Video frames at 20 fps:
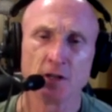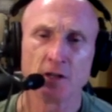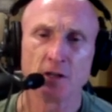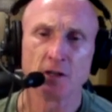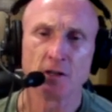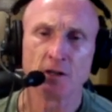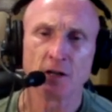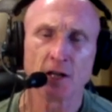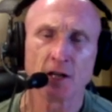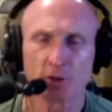
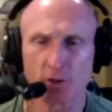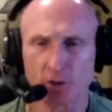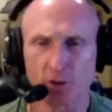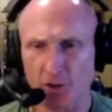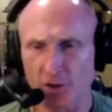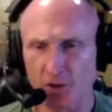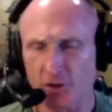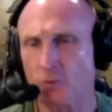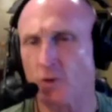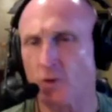I
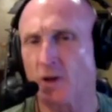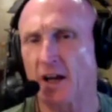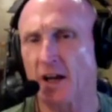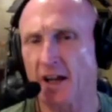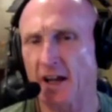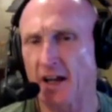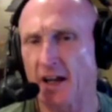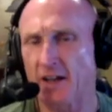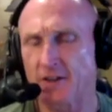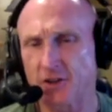learned what I
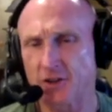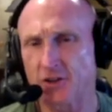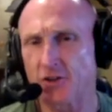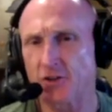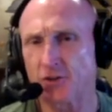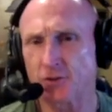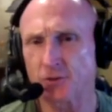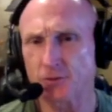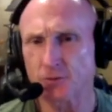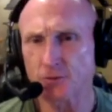had to
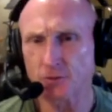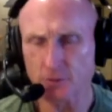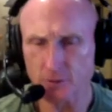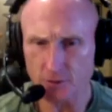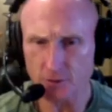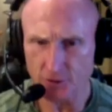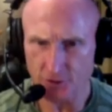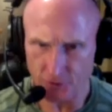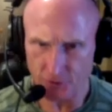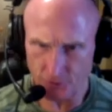do
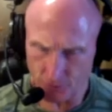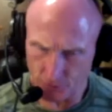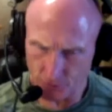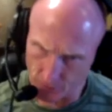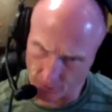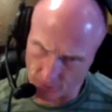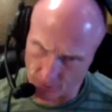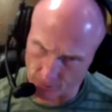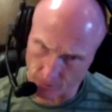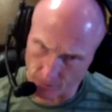to
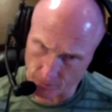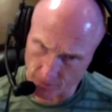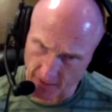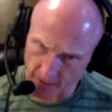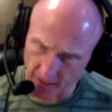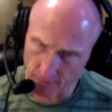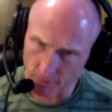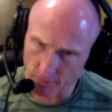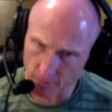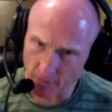
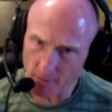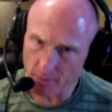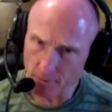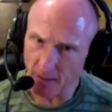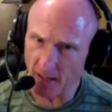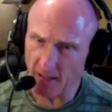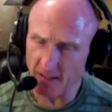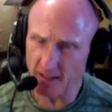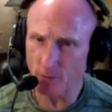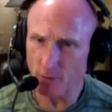get my
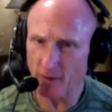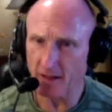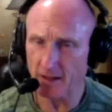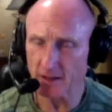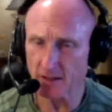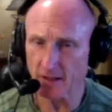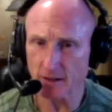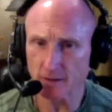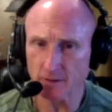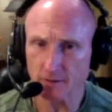body weight
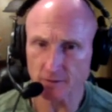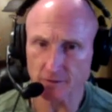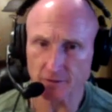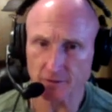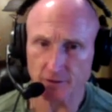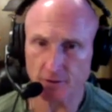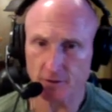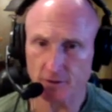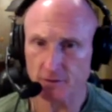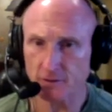down
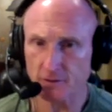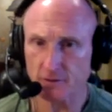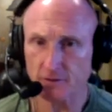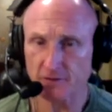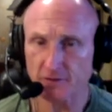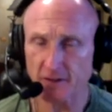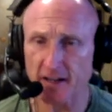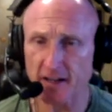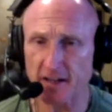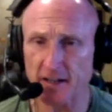for
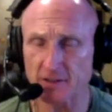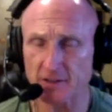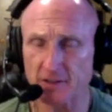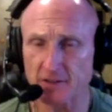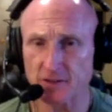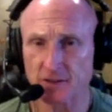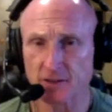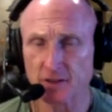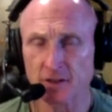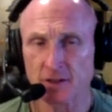
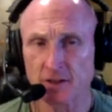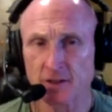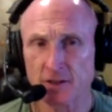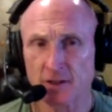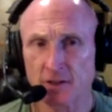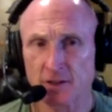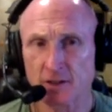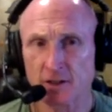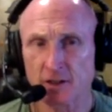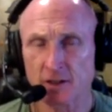fights.
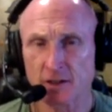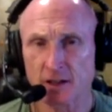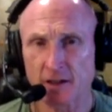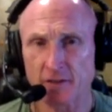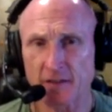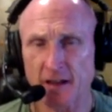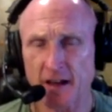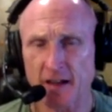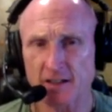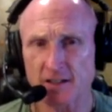
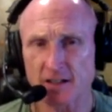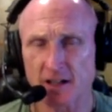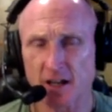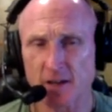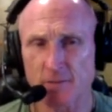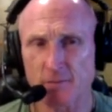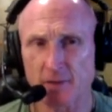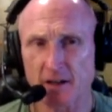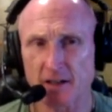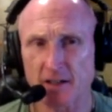At that
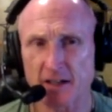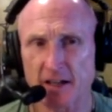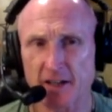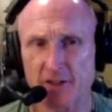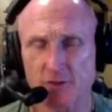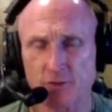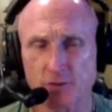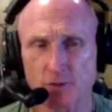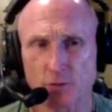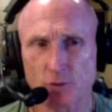time, my
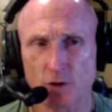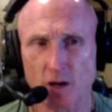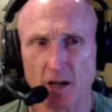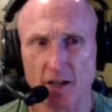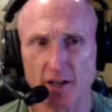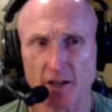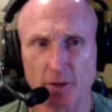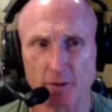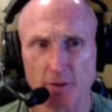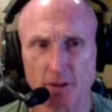natural
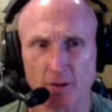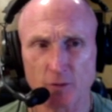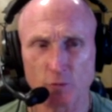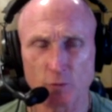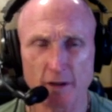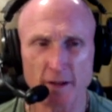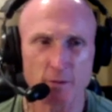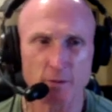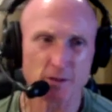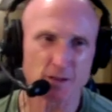walking around
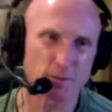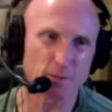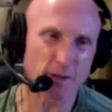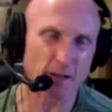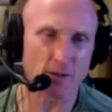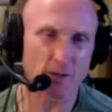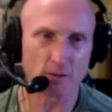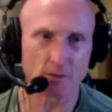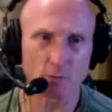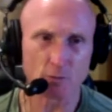weight was
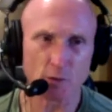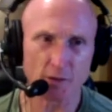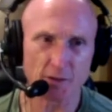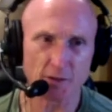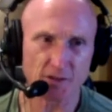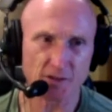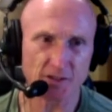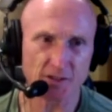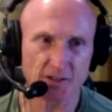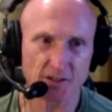about one
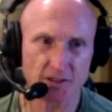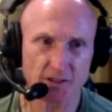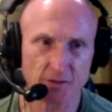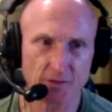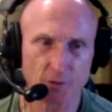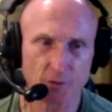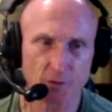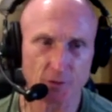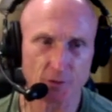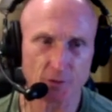
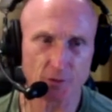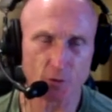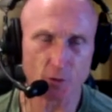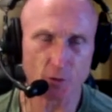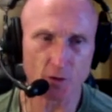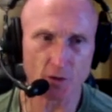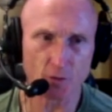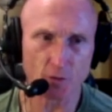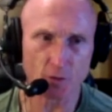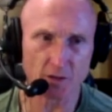
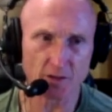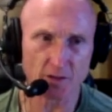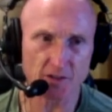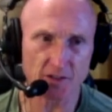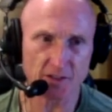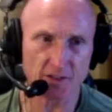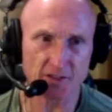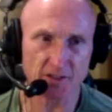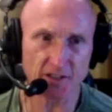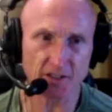sixty-four to one
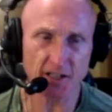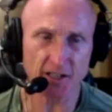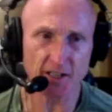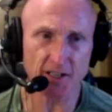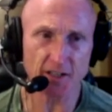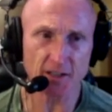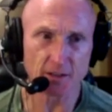sixty-eight,